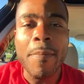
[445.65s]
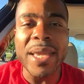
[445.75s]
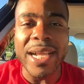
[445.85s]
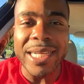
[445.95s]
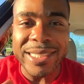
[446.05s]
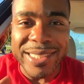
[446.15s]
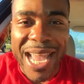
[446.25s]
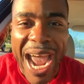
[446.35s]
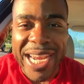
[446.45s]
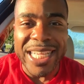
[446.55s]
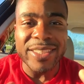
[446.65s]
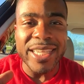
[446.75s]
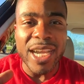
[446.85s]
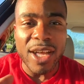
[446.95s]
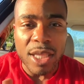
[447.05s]
because that is
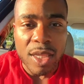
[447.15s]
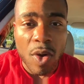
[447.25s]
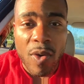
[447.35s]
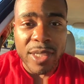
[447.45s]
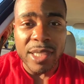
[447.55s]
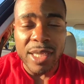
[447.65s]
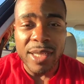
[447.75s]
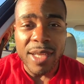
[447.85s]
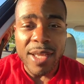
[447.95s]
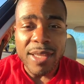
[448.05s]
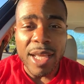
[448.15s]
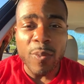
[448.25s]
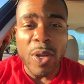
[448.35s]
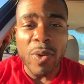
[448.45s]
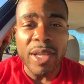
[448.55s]
the authority that
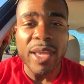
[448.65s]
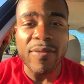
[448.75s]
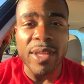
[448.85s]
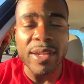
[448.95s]
we were given.